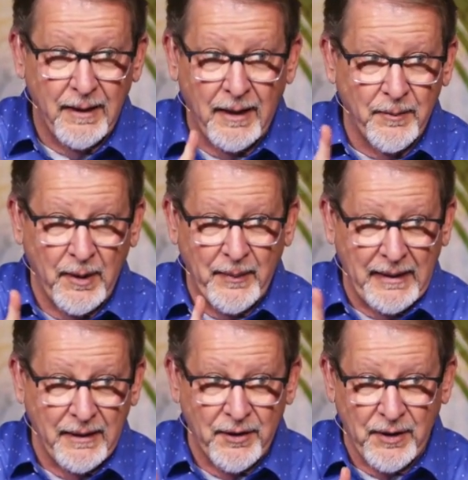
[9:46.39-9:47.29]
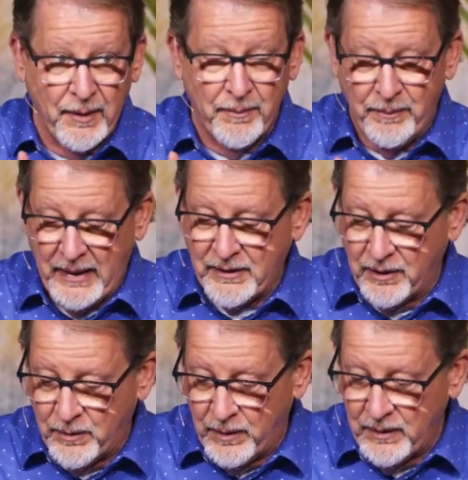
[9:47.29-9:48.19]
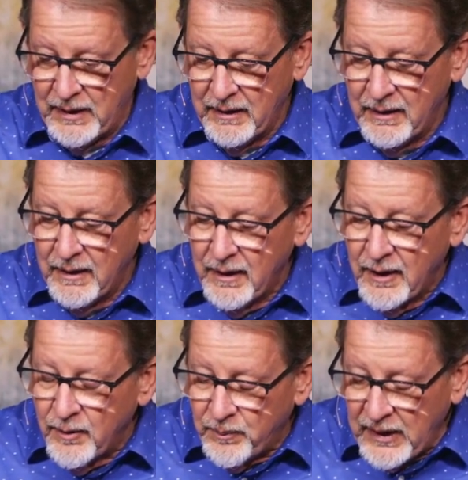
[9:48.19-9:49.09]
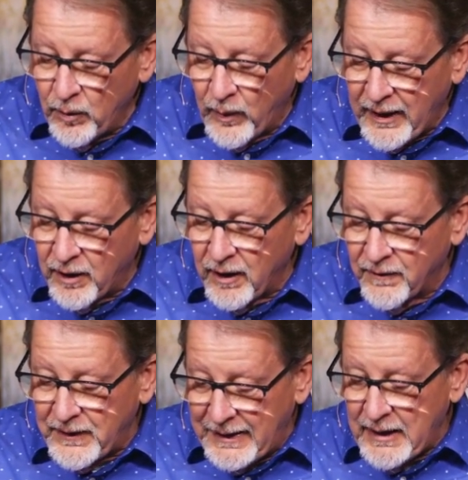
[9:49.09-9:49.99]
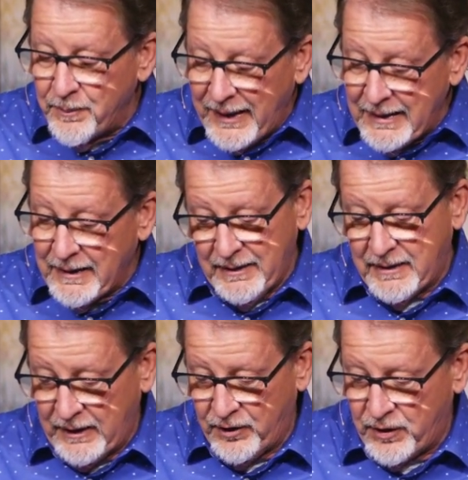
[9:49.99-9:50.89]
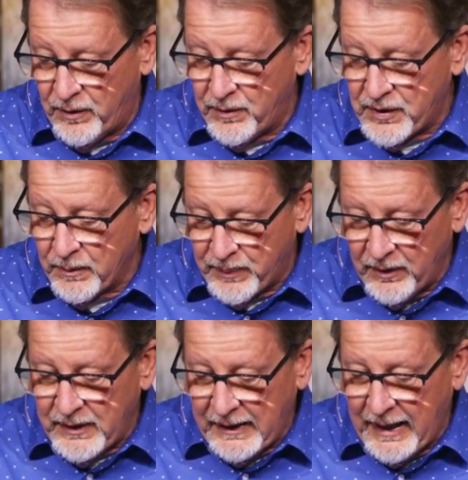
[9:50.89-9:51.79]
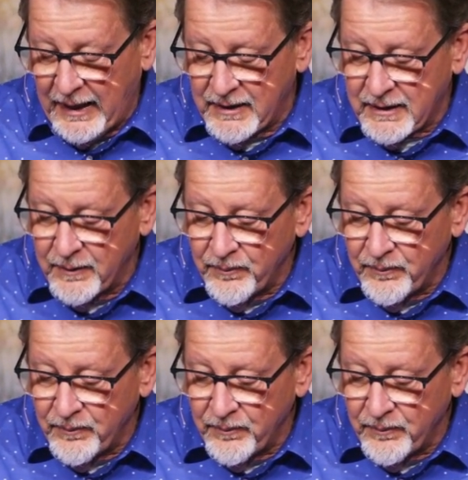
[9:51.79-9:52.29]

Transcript: I'm not making this up, back to the quote, be aware of any maintenance issues the building has